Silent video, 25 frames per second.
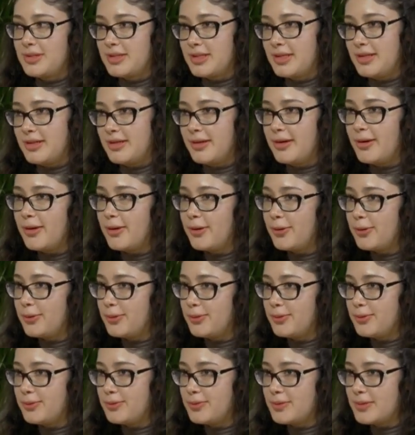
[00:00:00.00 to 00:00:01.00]
their
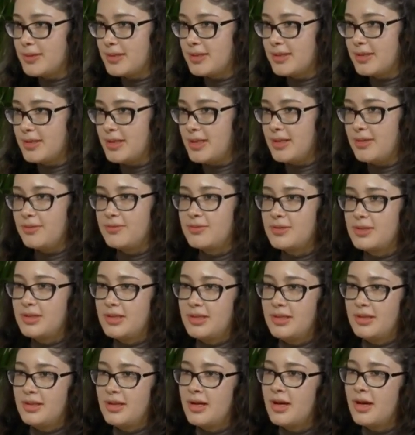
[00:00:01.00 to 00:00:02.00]
homes if
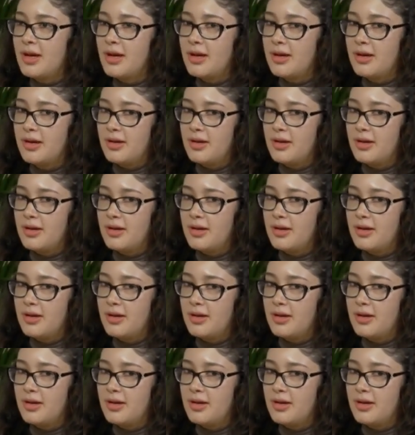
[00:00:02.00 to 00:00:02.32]
they